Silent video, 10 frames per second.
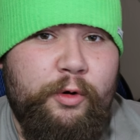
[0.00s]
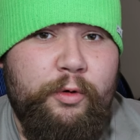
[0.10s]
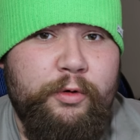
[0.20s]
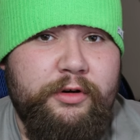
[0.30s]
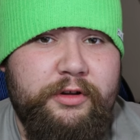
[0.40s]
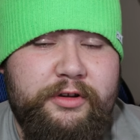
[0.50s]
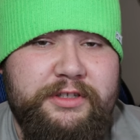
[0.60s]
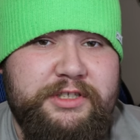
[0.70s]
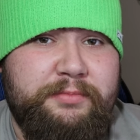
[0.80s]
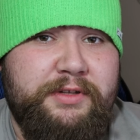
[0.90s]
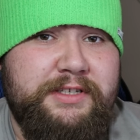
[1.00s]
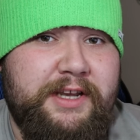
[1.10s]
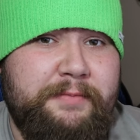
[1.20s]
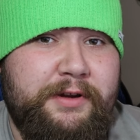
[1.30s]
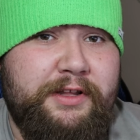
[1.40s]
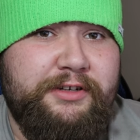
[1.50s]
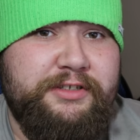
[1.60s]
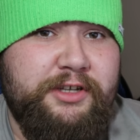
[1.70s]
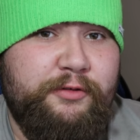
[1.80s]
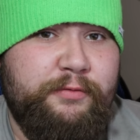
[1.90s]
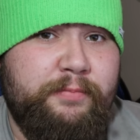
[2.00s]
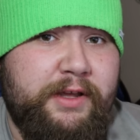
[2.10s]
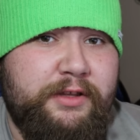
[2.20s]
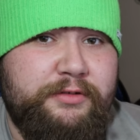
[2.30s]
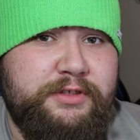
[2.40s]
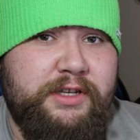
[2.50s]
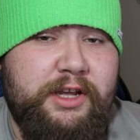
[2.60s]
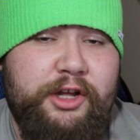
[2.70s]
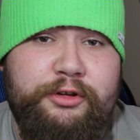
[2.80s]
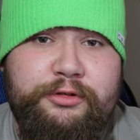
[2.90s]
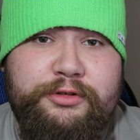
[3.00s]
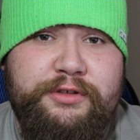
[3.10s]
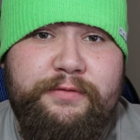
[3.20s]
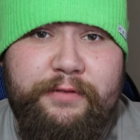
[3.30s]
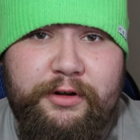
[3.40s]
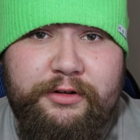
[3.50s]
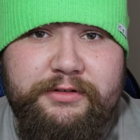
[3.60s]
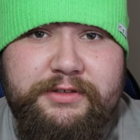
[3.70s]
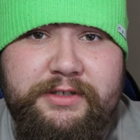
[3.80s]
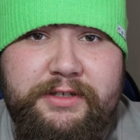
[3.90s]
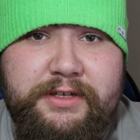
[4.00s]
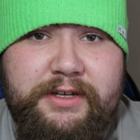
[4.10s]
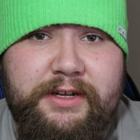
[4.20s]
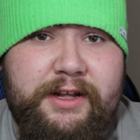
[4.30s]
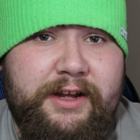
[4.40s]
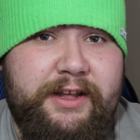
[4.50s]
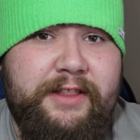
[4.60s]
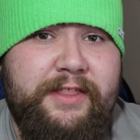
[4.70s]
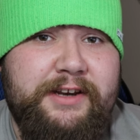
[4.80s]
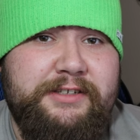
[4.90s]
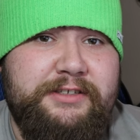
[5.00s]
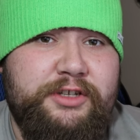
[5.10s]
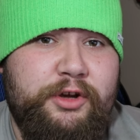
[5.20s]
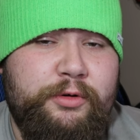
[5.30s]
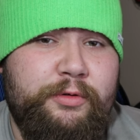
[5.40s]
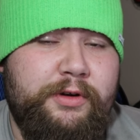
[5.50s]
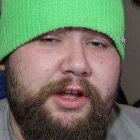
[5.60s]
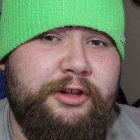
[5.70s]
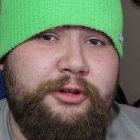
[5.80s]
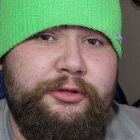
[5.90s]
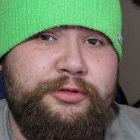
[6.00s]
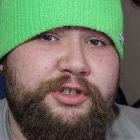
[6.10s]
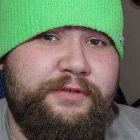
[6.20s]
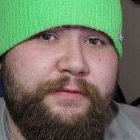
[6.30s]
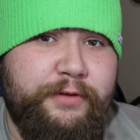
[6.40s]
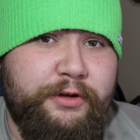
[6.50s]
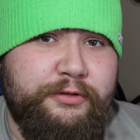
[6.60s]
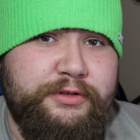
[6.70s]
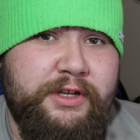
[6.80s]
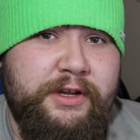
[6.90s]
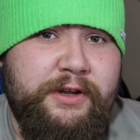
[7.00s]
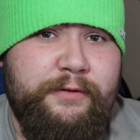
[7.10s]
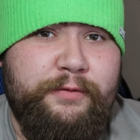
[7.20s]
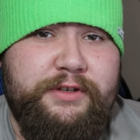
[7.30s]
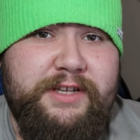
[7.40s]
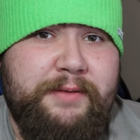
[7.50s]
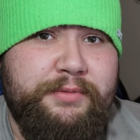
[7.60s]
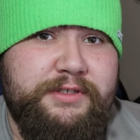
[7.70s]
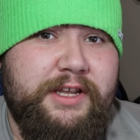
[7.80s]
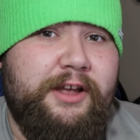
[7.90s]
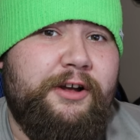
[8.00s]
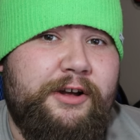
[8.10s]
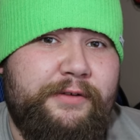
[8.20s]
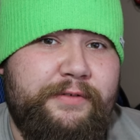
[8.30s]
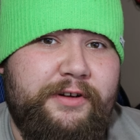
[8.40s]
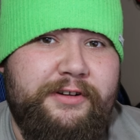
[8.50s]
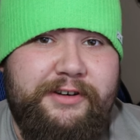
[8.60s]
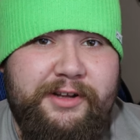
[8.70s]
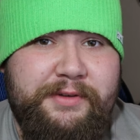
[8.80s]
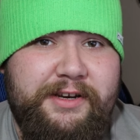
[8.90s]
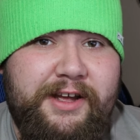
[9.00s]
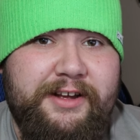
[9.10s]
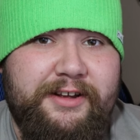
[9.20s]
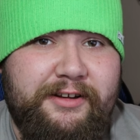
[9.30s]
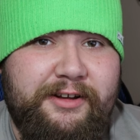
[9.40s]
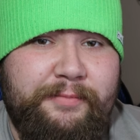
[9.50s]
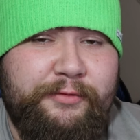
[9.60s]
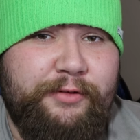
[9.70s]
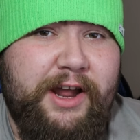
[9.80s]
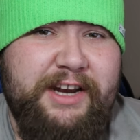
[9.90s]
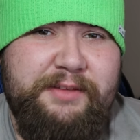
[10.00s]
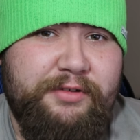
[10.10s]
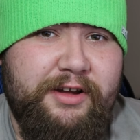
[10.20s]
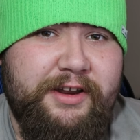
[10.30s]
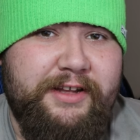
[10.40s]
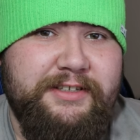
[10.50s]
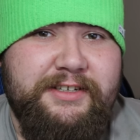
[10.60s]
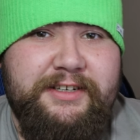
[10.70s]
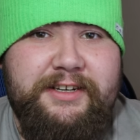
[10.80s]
Or you can simply type it in yourself by using IllusionFallz. Again, that is code Illusion Falls for 10% off on Dubby.com for any product.